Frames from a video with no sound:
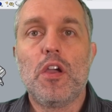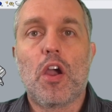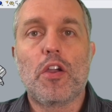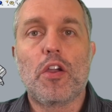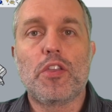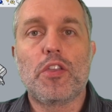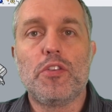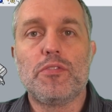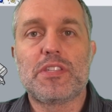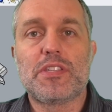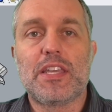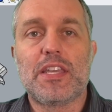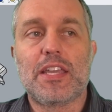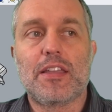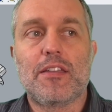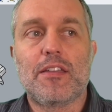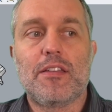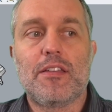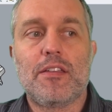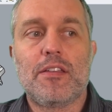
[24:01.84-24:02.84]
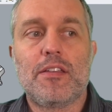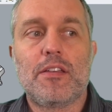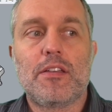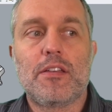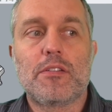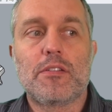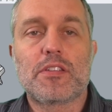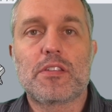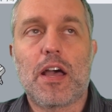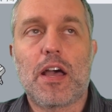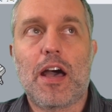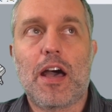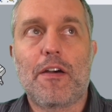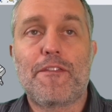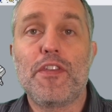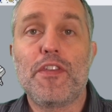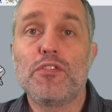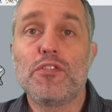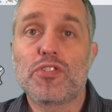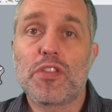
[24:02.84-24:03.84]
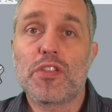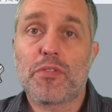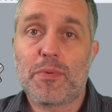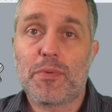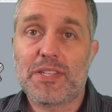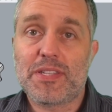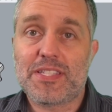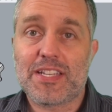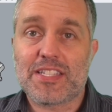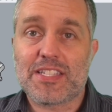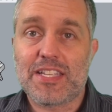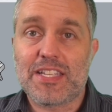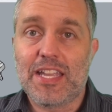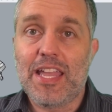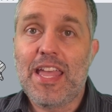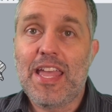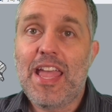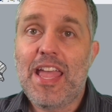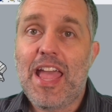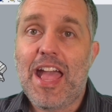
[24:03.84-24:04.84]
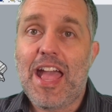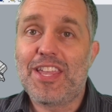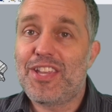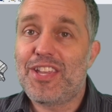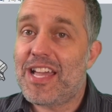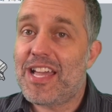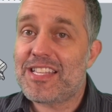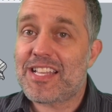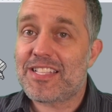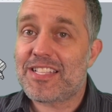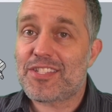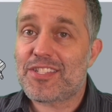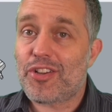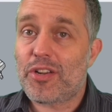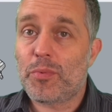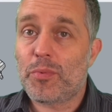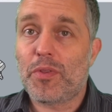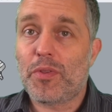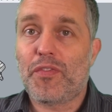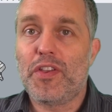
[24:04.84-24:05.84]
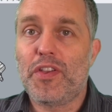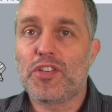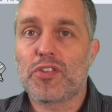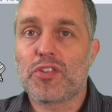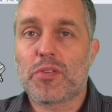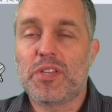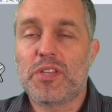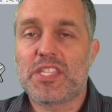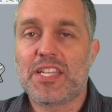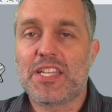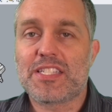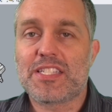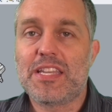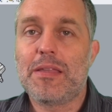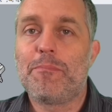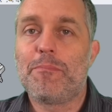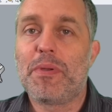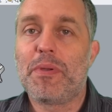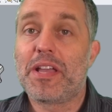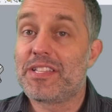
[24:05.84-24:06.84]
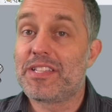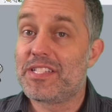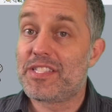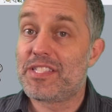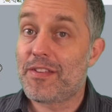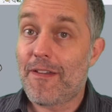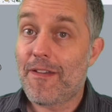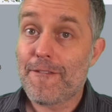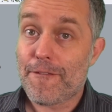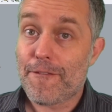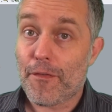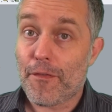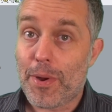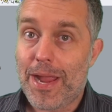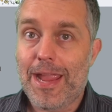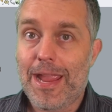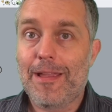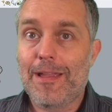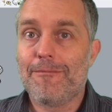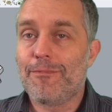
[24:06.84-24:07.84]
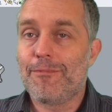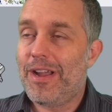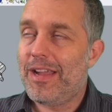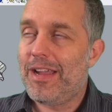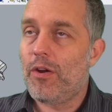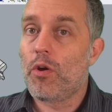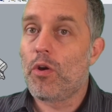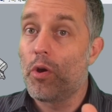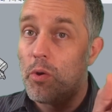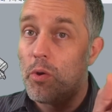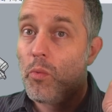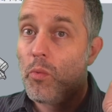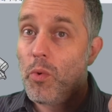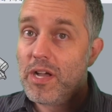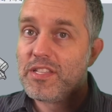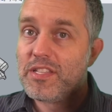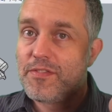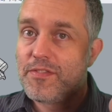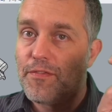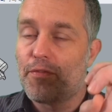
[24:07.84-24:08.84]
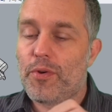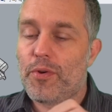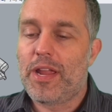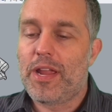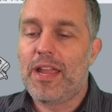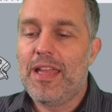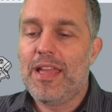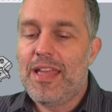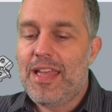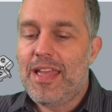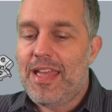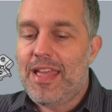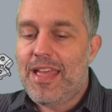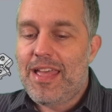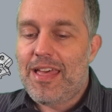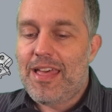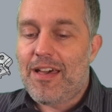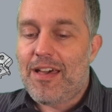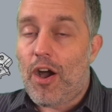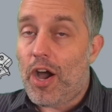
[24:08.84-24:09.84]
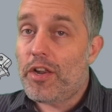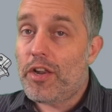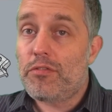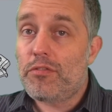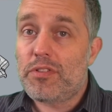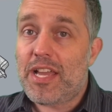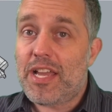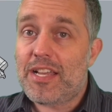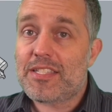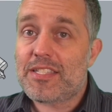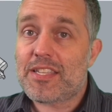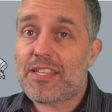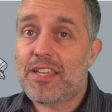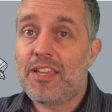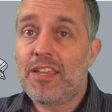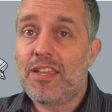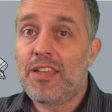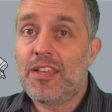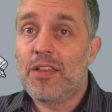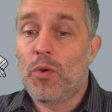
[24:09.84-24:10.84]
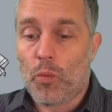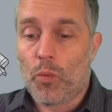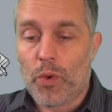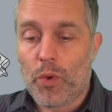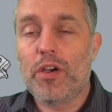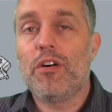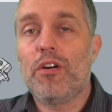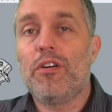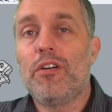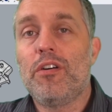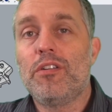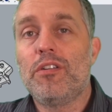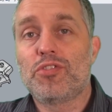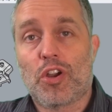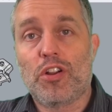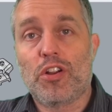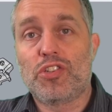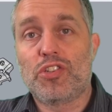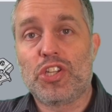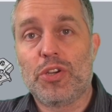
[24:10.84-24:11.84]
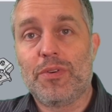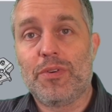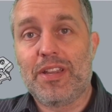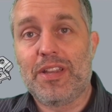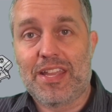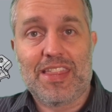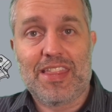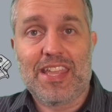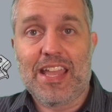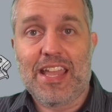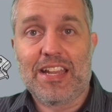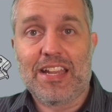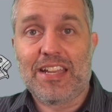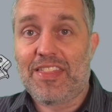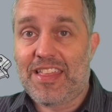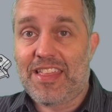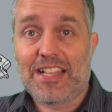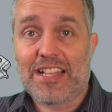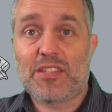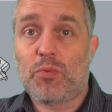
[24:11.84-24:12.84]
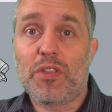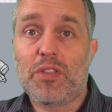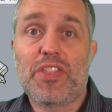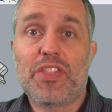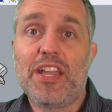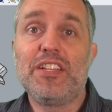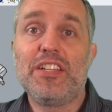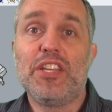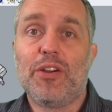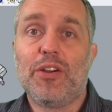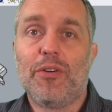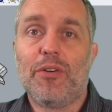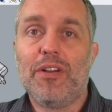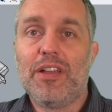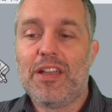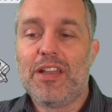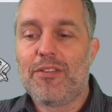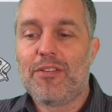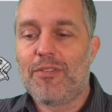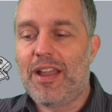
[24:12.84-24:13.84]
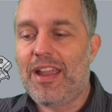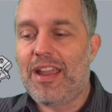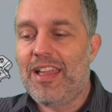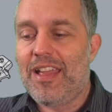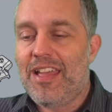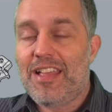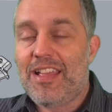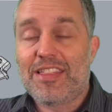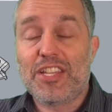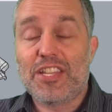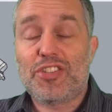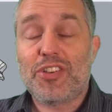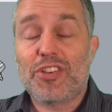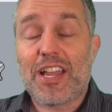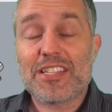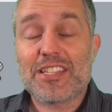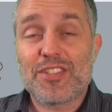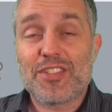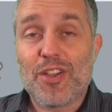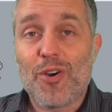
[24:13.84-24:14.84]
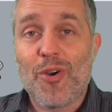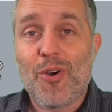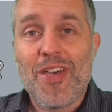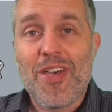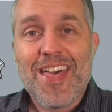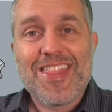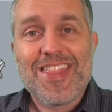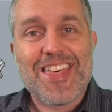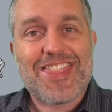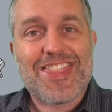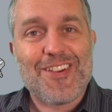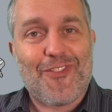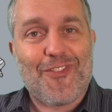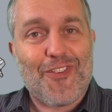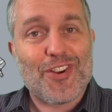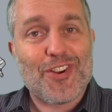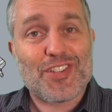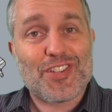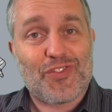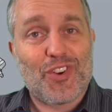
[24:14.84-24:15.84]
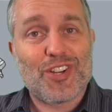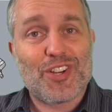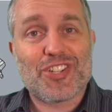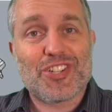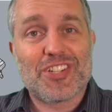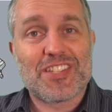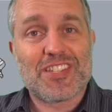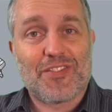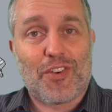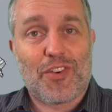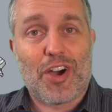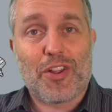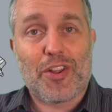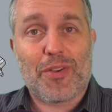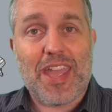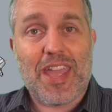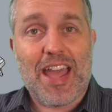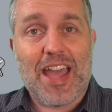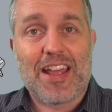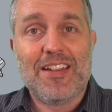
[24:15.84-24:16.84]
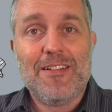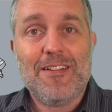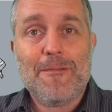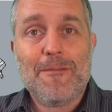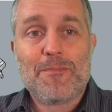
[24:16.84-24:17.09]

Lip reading: are using Fusion 360, and you guys got started with Fusion 360 because it's free, right? Or it was free. Autodesk will charge you in the end. That's what they do, right? Did you guys know that the first versions of AutoCAD